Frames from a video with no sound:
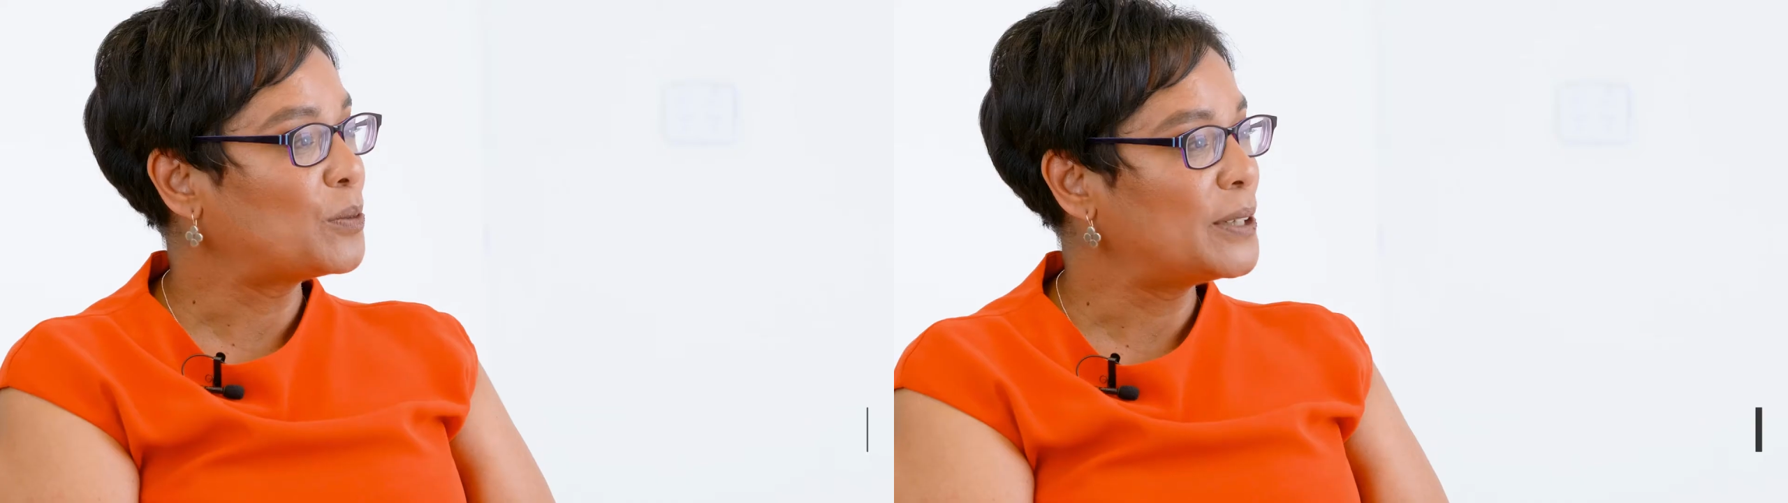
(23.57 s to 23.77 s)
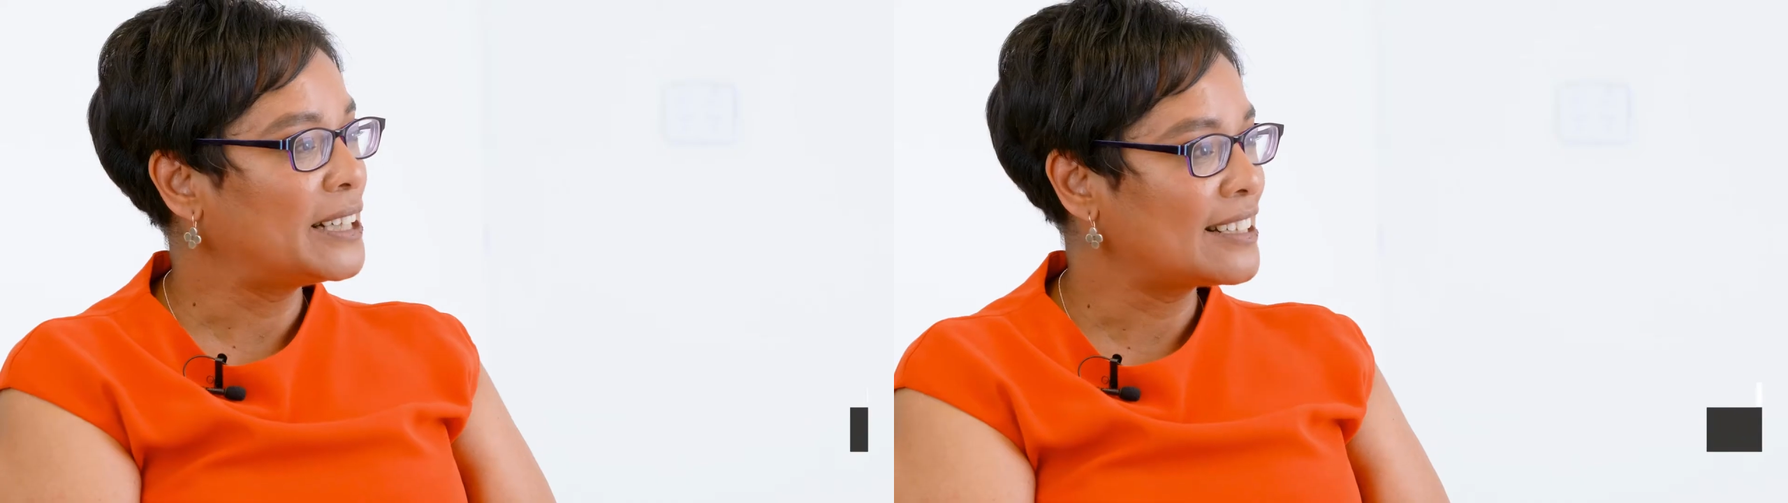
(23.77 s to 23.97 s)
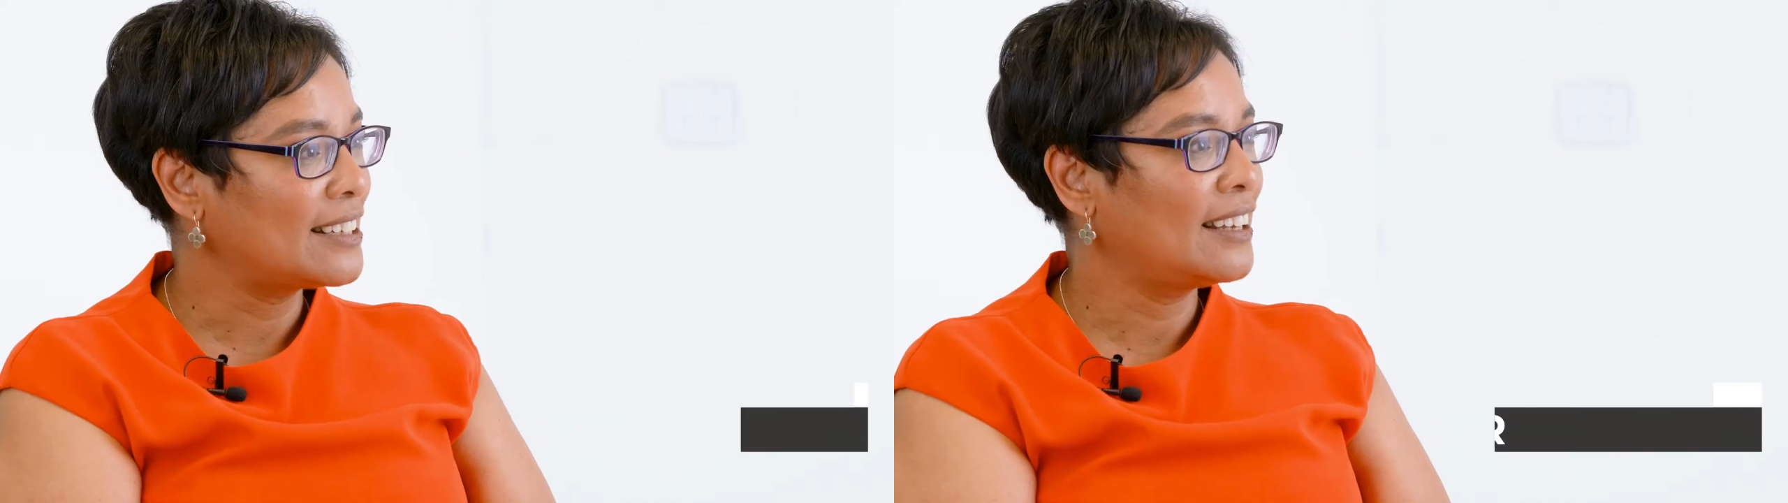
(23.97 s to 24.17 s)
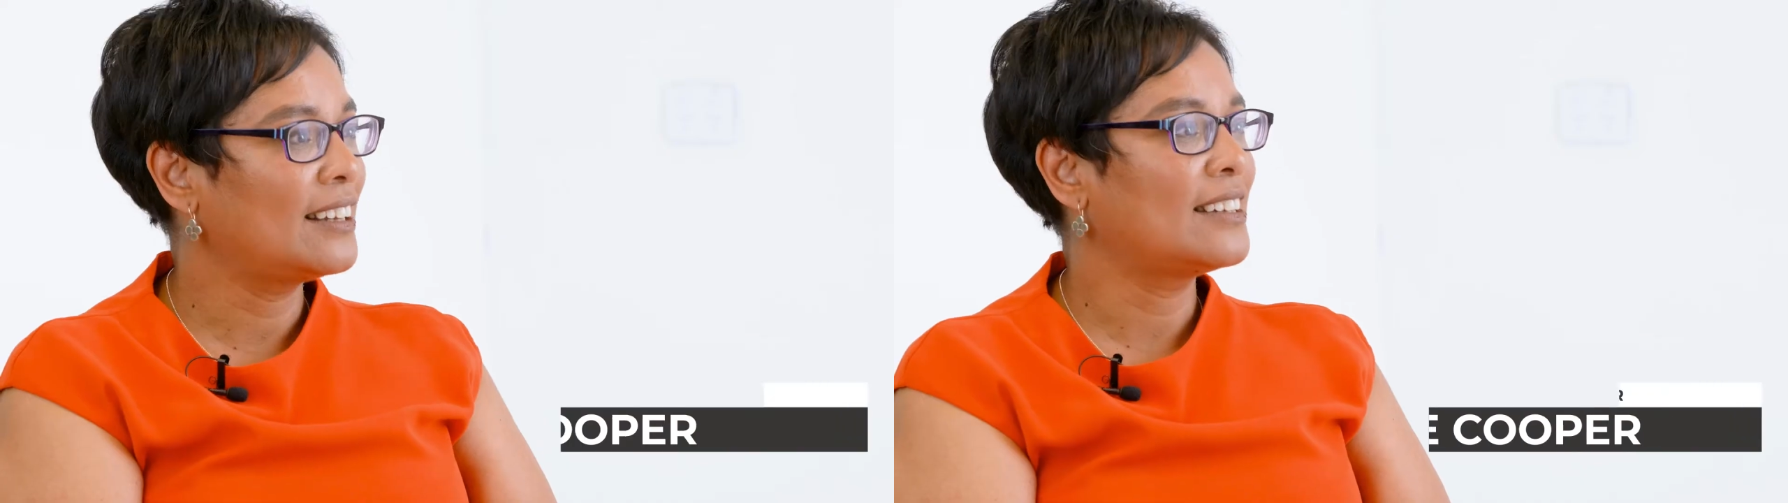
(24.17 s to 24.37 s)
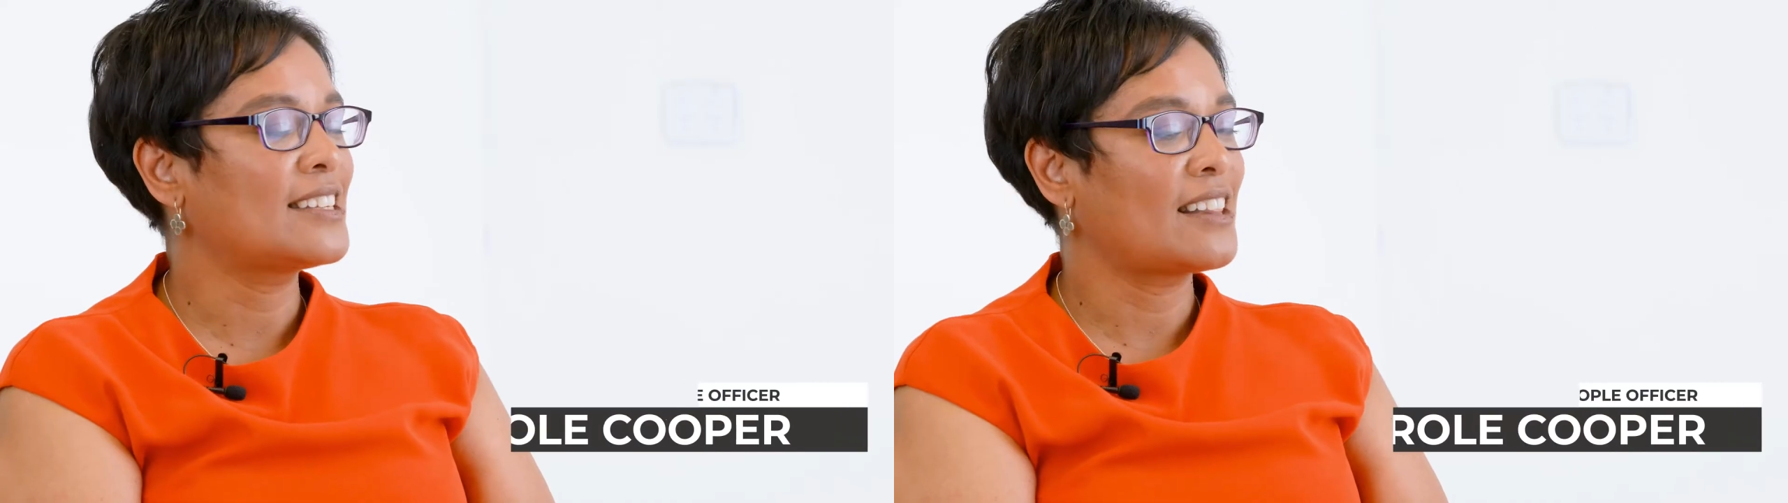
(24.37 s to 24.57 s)
worked
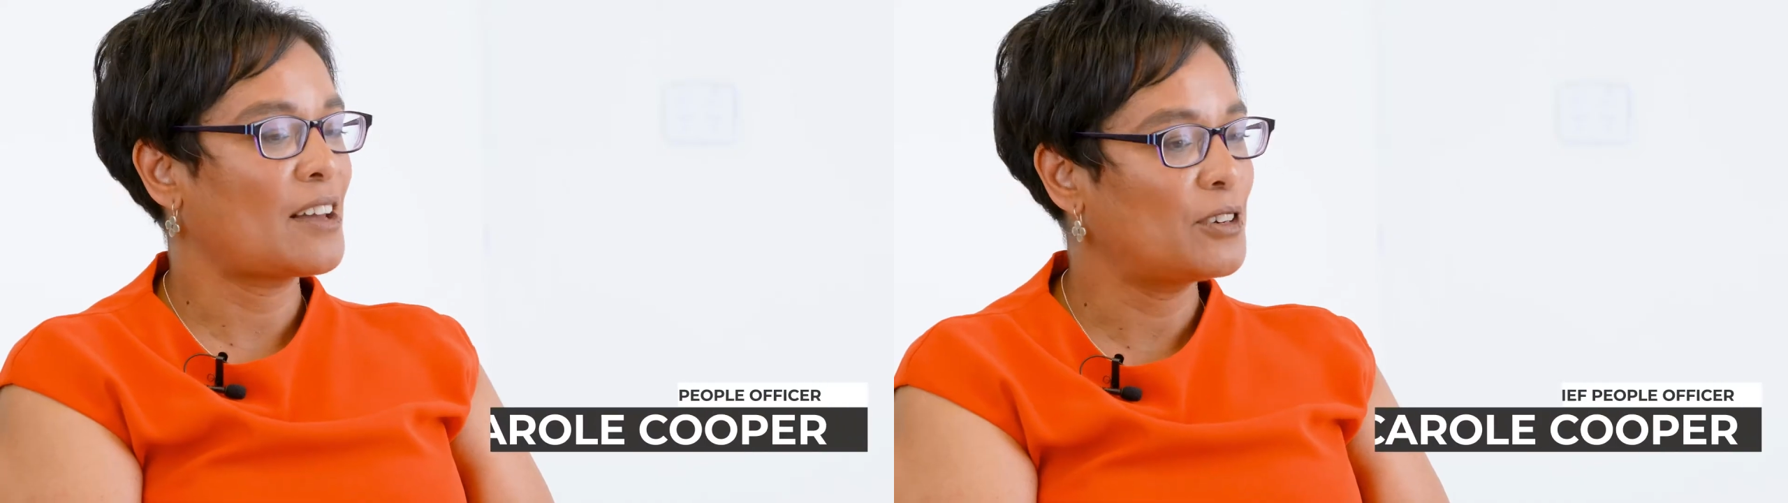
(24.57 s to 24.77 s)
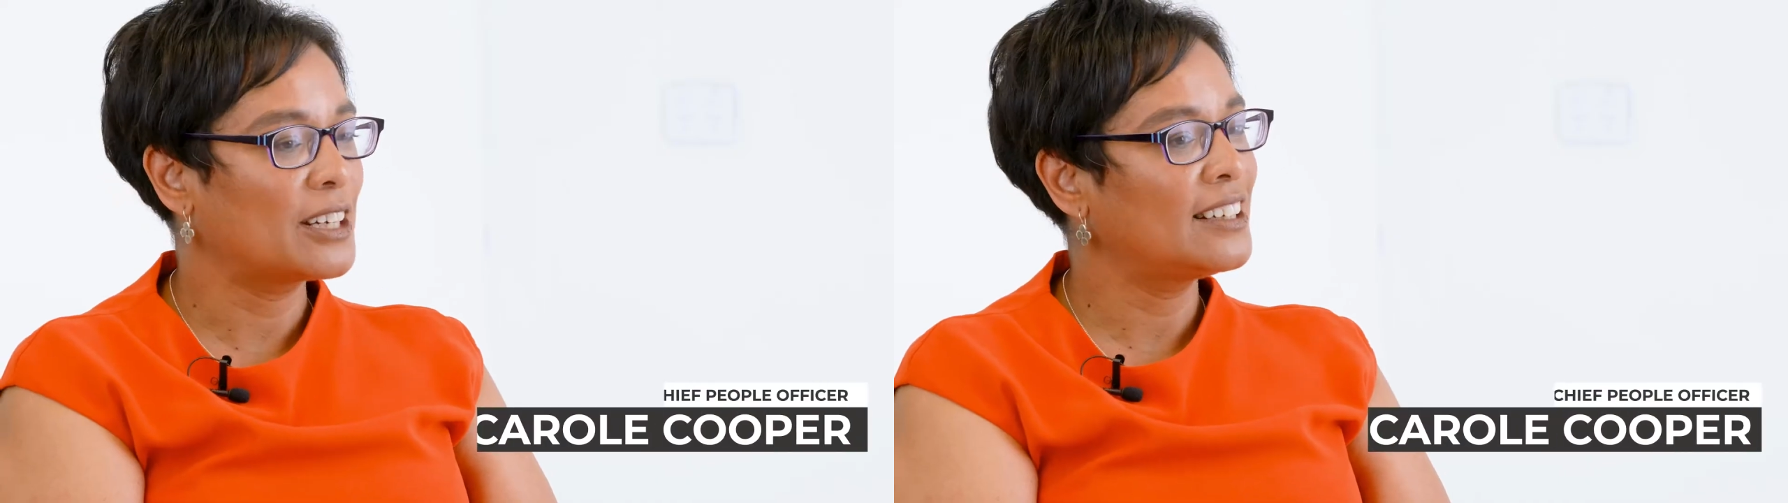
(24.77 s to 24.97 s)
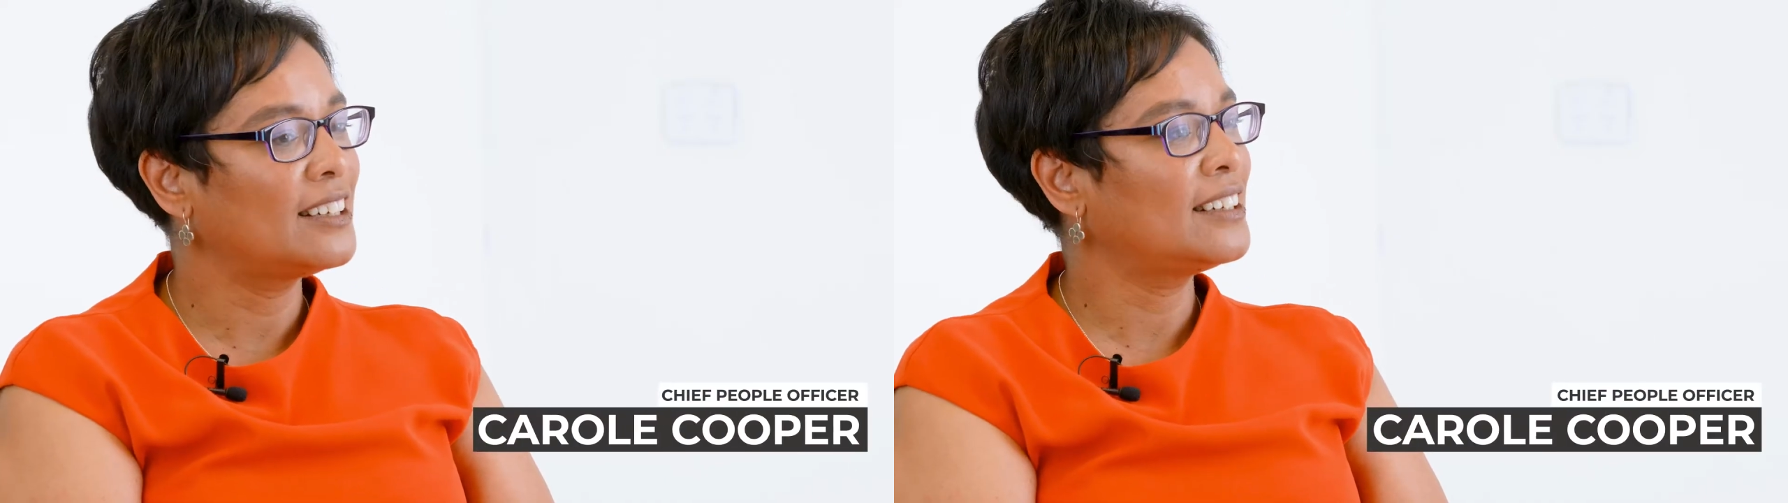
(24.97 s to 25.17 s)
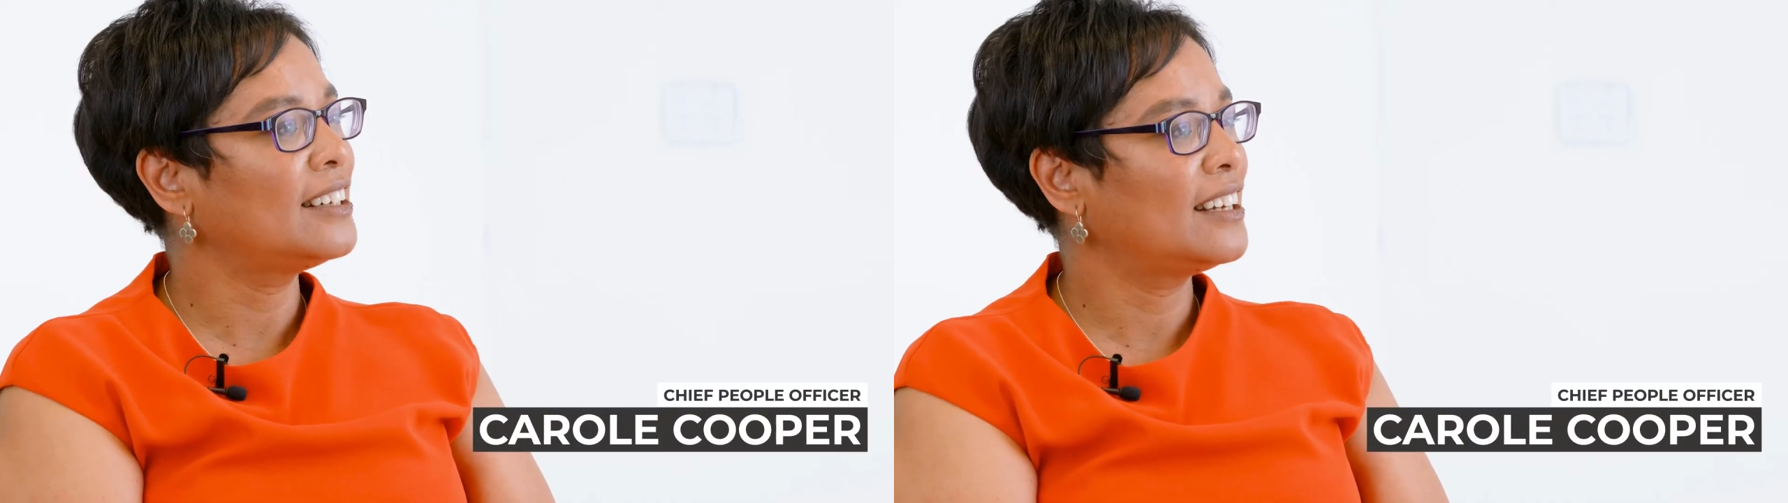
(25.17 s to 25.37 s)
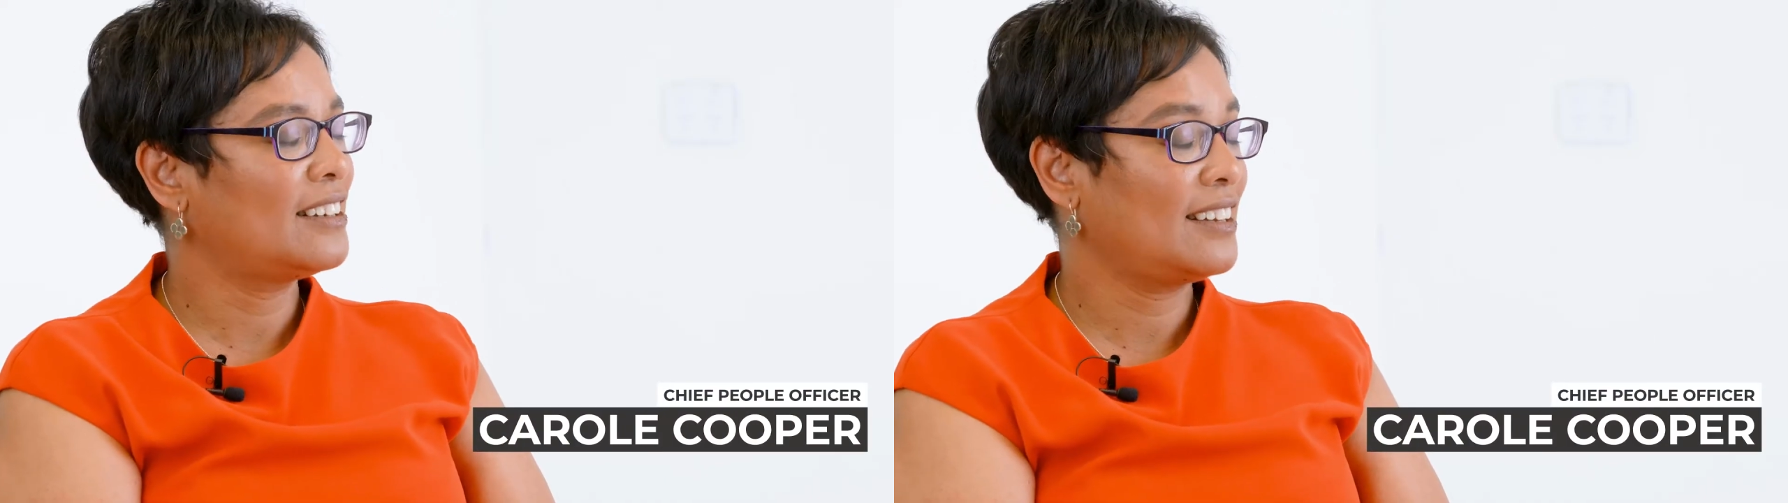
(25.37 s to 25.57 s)
in South Africa,